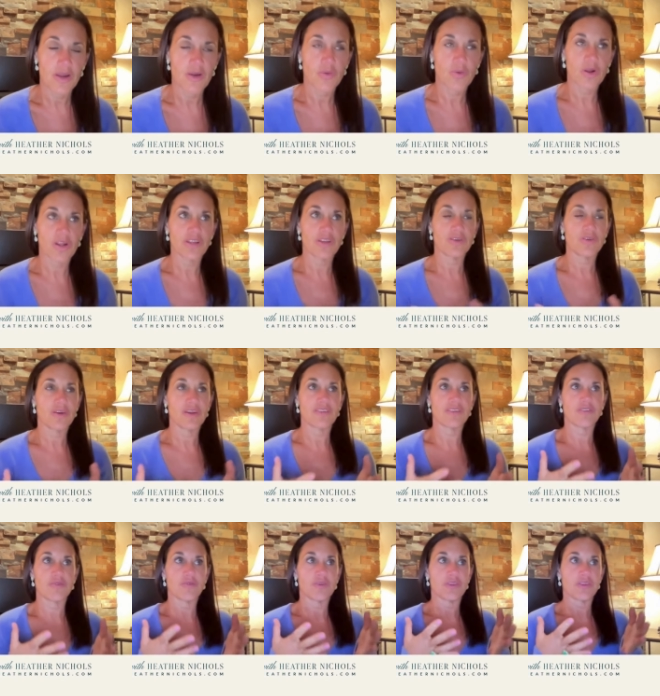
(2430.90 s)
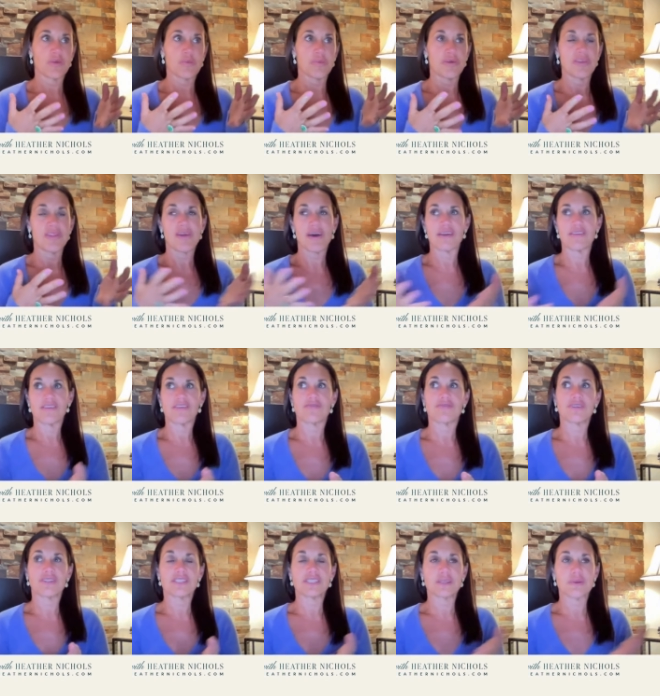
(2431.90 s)
where you get to really be that
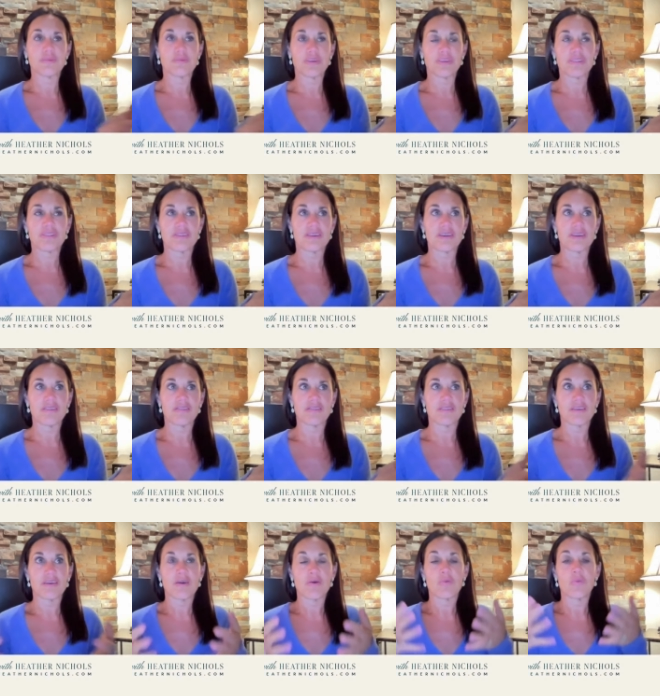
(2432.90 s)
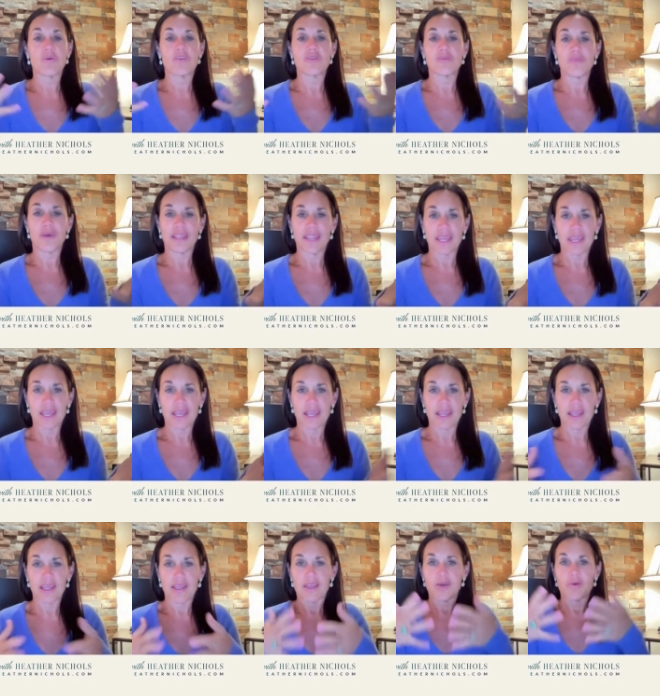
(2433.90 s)
difference in business with
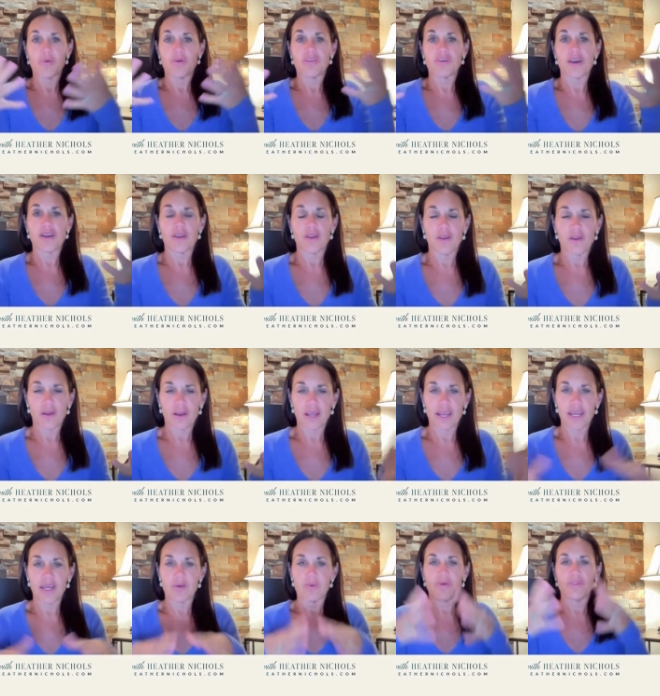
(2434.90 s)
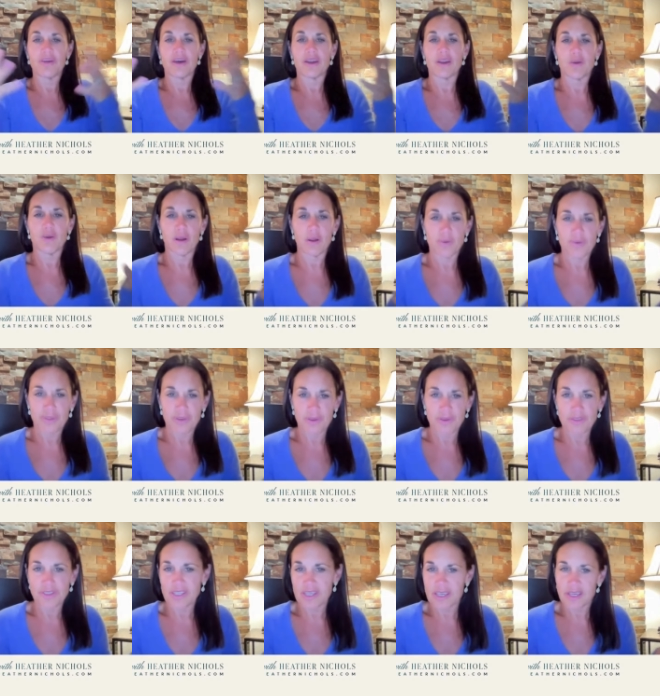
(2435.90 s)
money, with how you create, with how you are with your
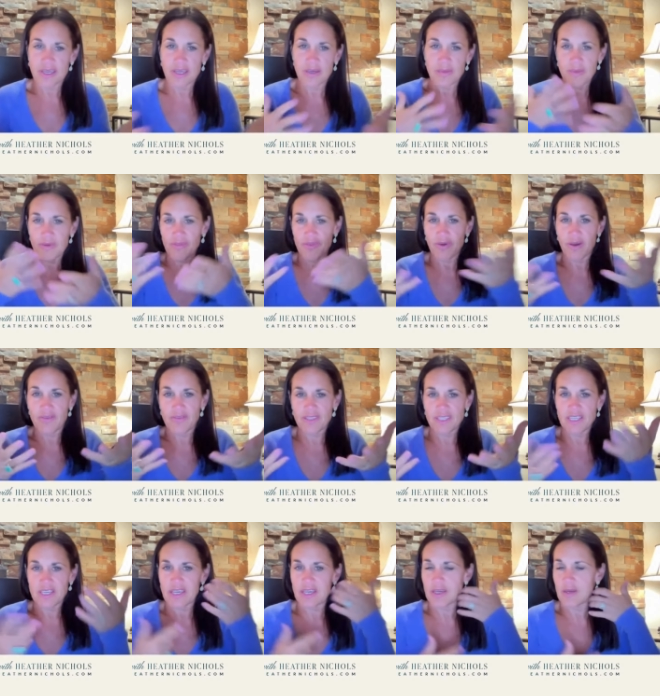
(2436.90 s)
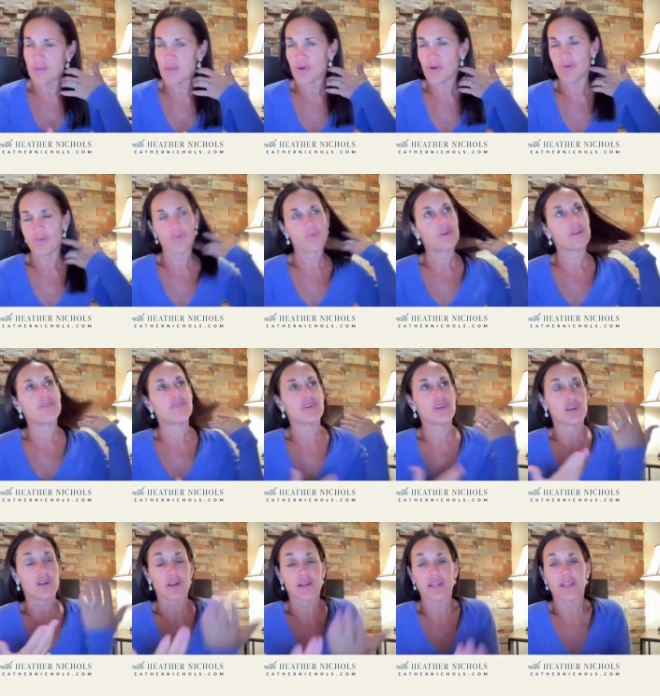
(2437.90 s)
team, if you have a team or whatever
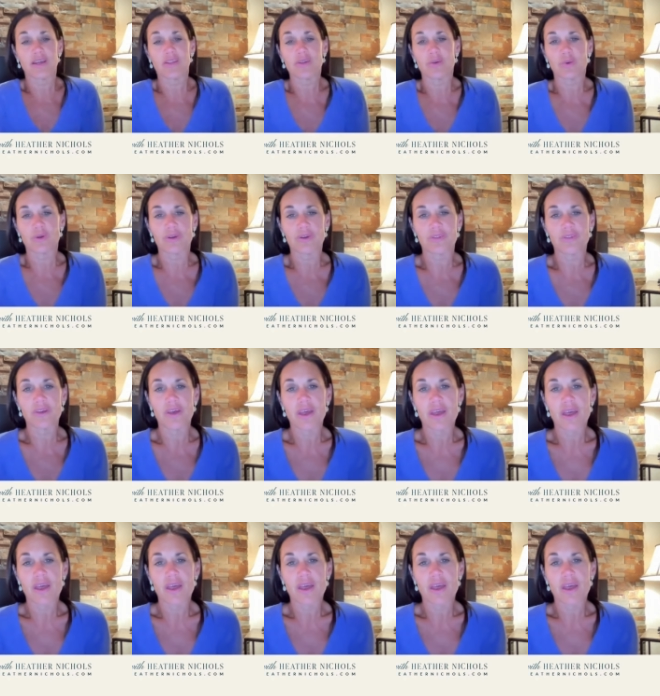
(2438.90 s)
you're creating in the world.